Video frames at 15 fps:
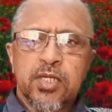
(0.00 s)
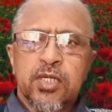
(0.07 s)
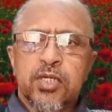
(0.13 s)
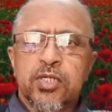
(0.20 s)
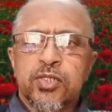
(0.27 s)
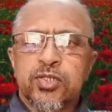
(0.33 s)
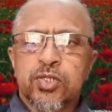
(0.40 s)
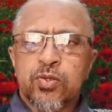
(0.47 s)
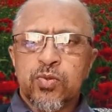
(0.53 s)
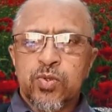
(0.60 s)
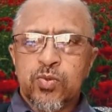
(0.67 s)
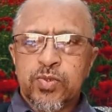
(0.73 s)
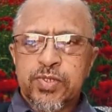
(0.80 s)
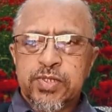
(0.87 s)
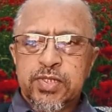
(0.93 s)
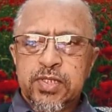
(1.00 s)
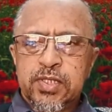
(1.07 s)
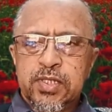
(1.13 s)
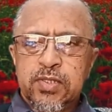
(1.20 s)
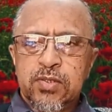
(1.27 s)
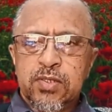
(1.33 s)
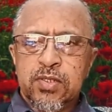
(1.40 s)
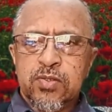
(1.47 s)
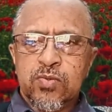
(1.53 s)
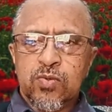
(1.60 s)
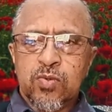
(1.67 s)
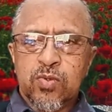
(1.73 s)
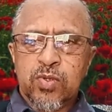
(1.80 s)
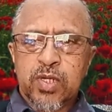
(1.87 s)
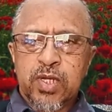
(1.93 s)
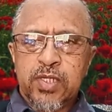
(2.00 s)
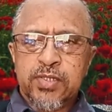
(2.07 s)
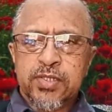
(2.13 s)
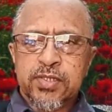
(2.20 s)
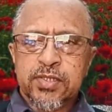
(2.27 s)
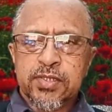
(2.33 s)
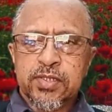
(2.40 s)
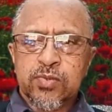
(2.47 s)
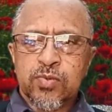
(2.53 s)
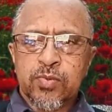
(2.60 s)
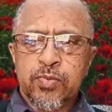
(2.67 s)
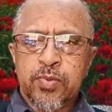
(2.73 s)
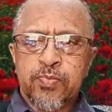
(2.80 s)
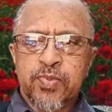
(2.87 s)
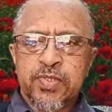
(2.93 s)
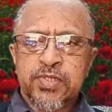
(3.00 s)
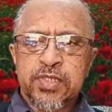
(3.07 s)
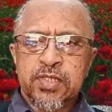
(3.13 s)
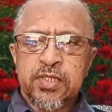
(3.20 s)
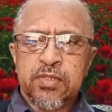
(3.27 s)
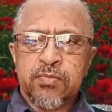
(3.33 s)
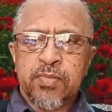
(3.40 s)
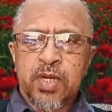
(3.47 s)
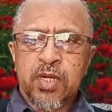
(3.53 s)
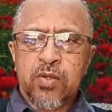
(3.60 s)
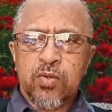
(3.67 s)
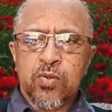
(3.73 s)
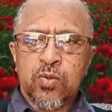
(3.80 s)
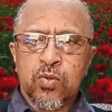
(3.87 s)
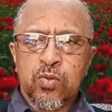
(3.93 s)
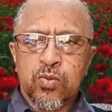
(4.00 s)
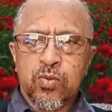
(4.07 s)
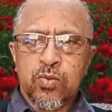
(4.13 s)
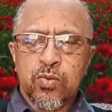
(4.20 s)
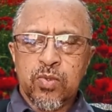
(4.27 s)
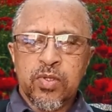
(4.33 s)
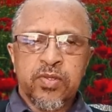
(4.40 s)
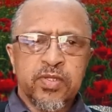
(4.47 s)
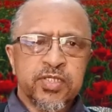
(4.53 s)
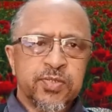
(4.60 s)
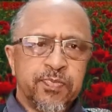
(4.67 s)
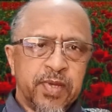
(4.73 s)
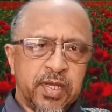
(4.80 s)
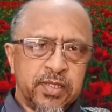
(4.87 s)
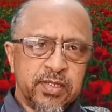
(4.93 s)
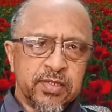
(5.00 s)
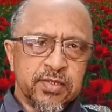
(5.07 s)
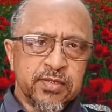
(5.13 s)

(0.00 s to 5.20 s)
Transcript: So you will see in all cases it will be preceded by U in this pattern.